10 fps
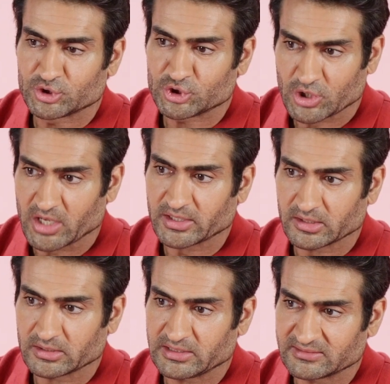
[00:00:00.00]

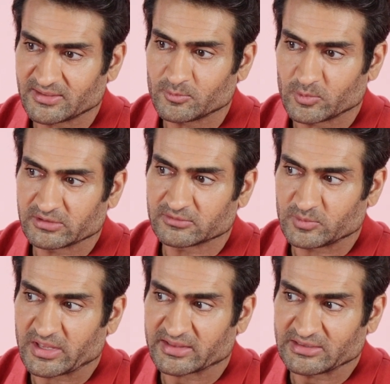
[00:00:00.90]
shockingly, in some ways,
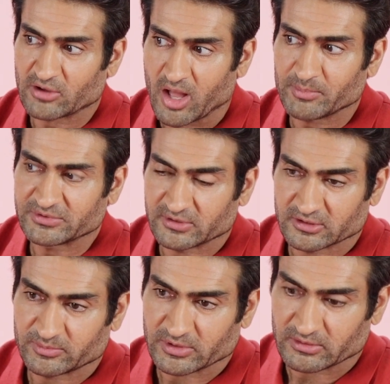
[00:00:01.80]
we had the opposite
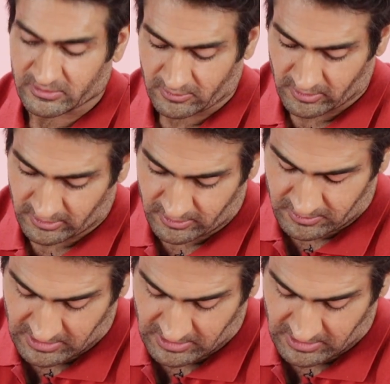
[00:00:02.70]
experience going through